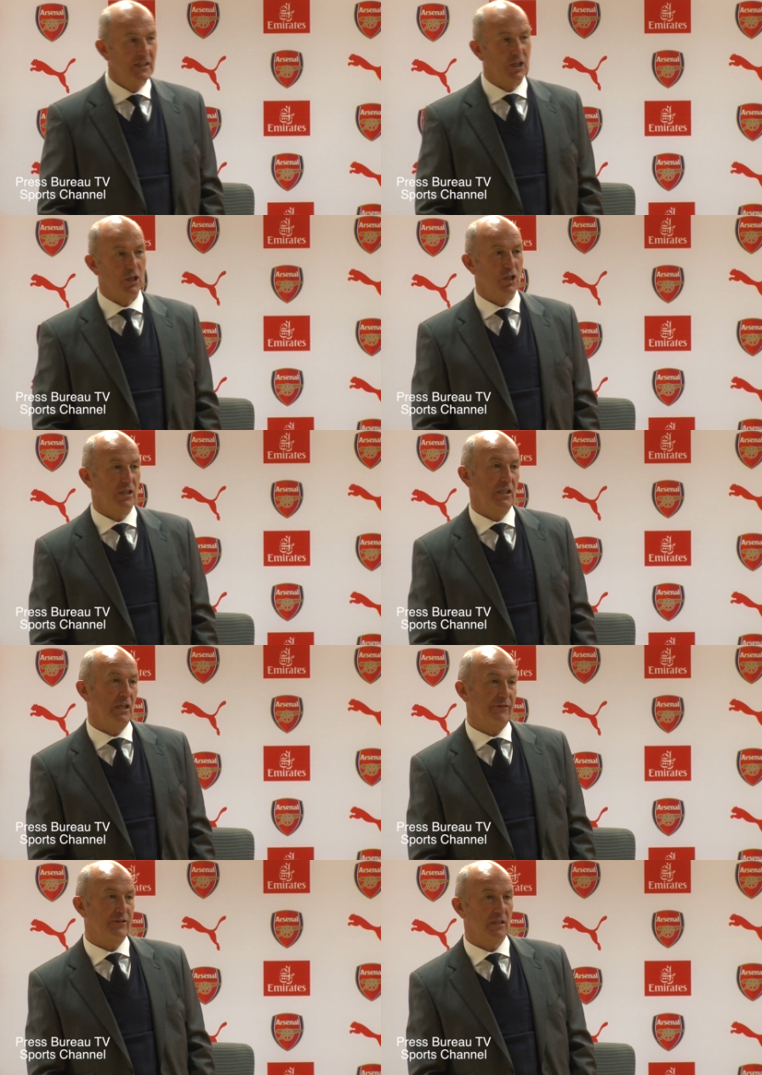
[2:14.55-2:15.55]
You know, you,
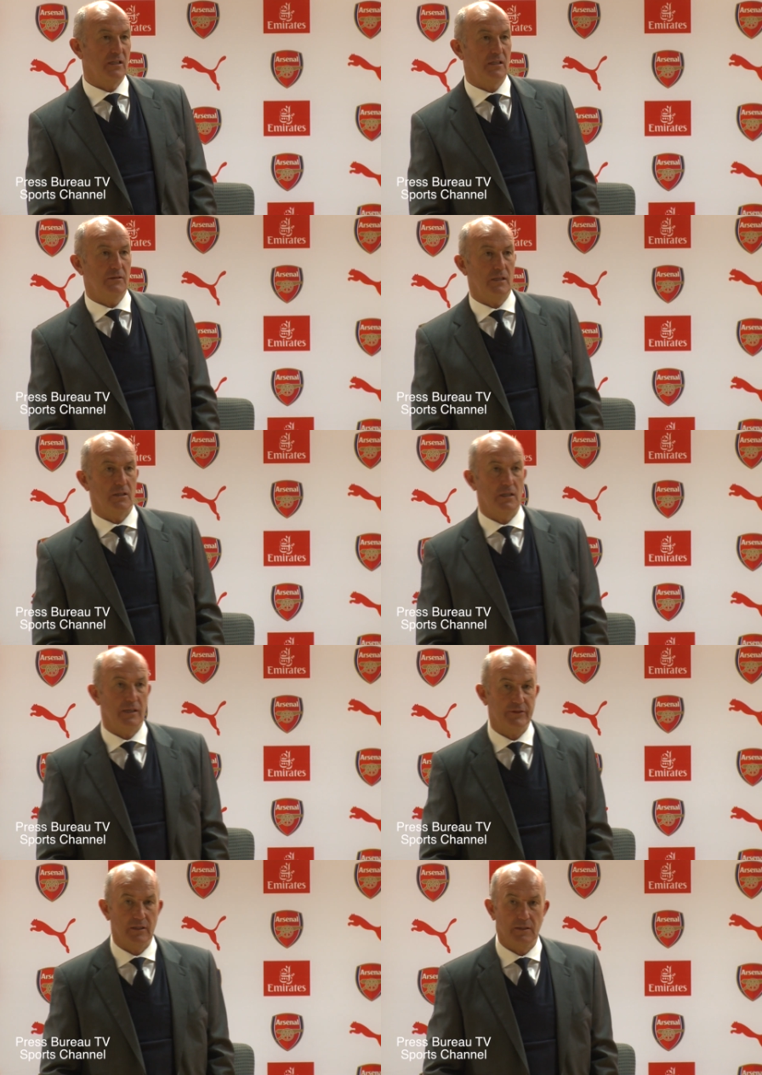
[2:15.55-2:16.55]
you have to you know you
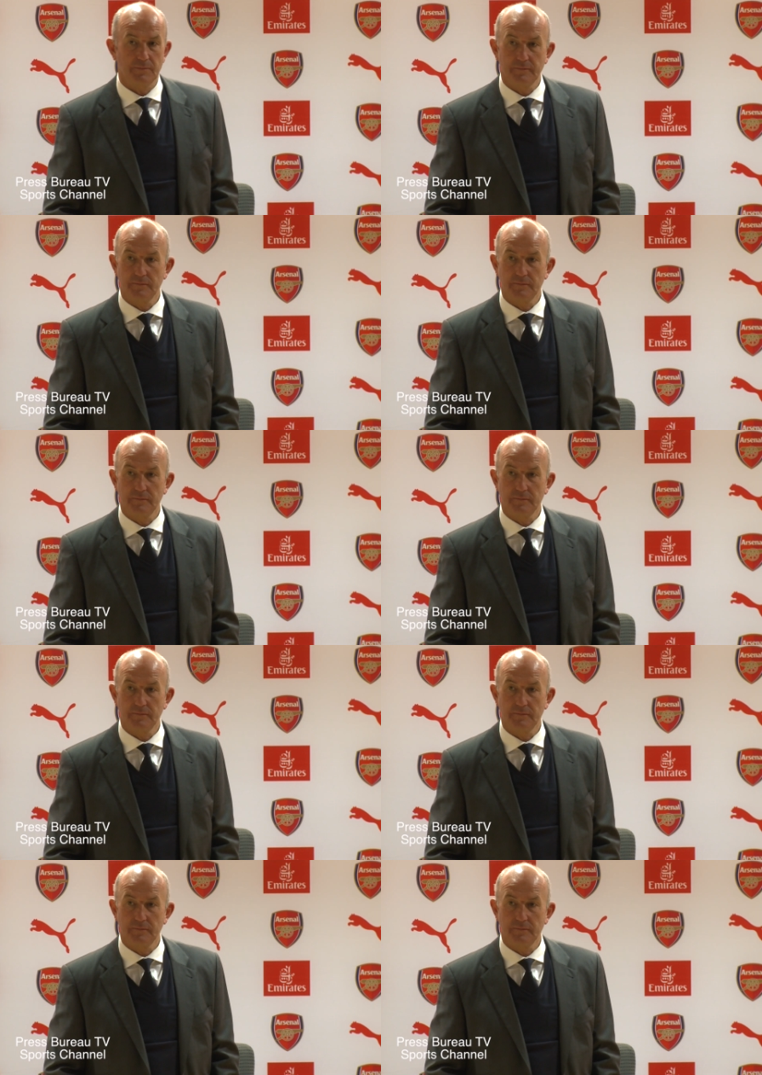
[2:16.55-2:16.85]
have to